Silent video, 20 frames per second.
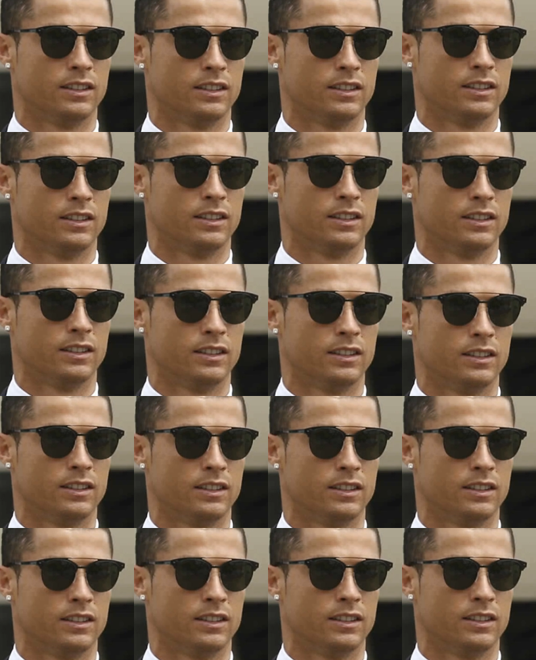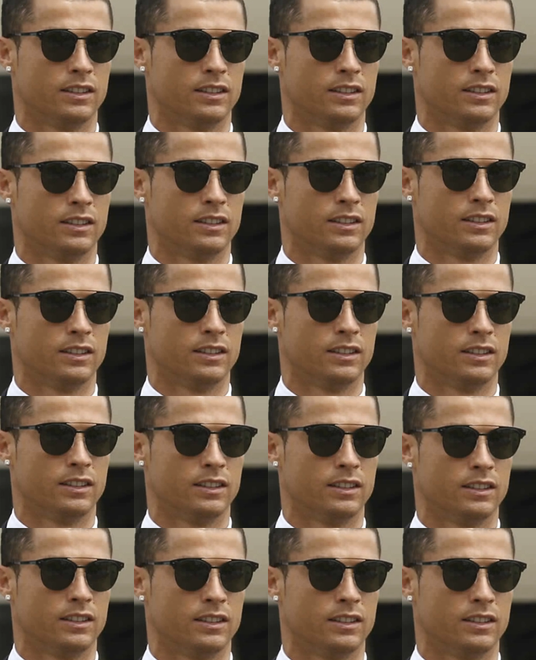
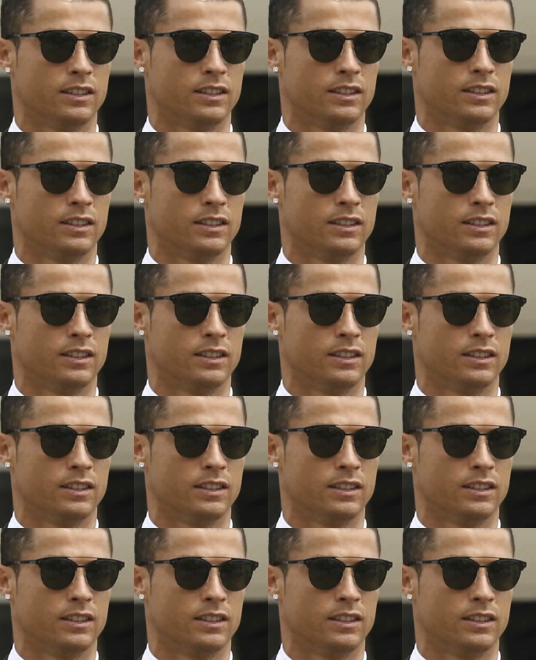No one is speaking in this clip.